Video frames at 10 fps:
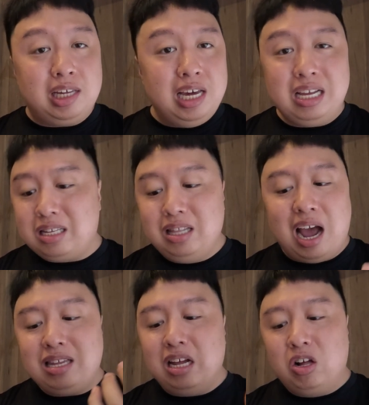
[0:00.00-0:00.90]
Cheese,
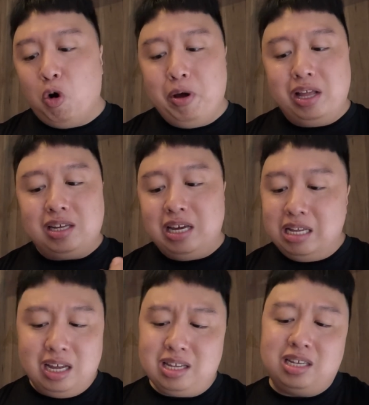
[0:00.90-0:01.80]
nice and gooey, and
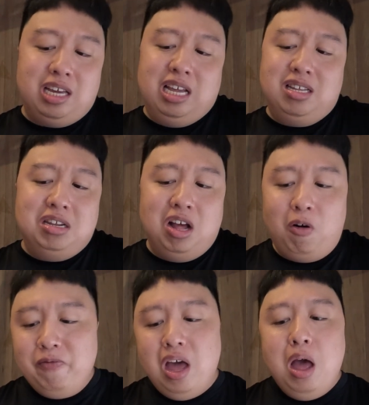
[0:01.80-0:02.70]
cheese is cheese, you know.